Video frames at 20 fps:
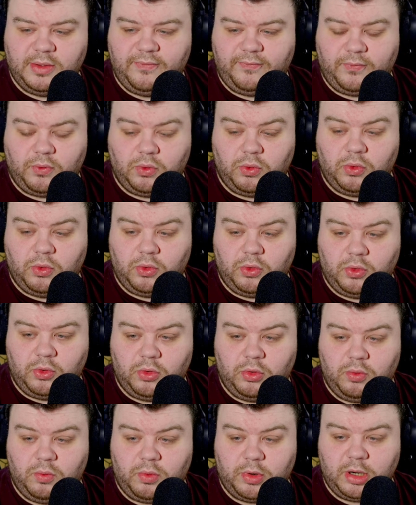
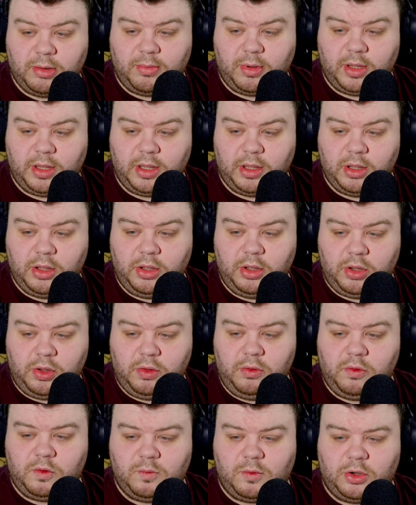for one of my, uh,
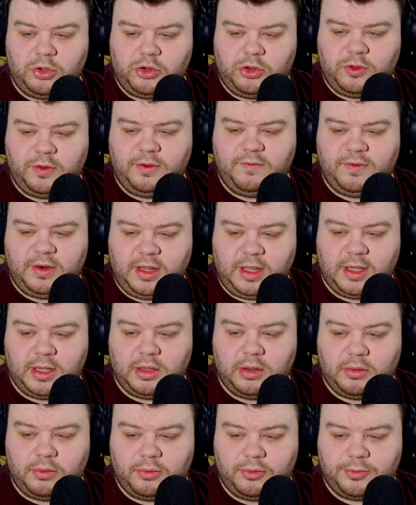who's watched the
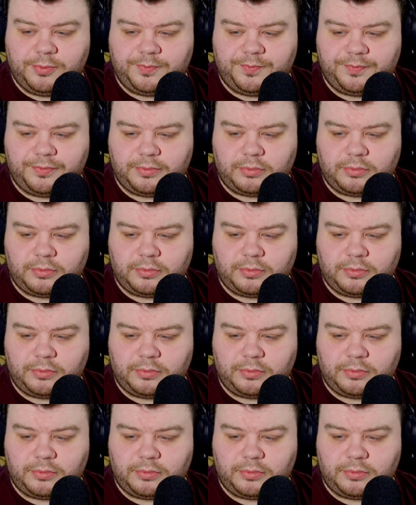video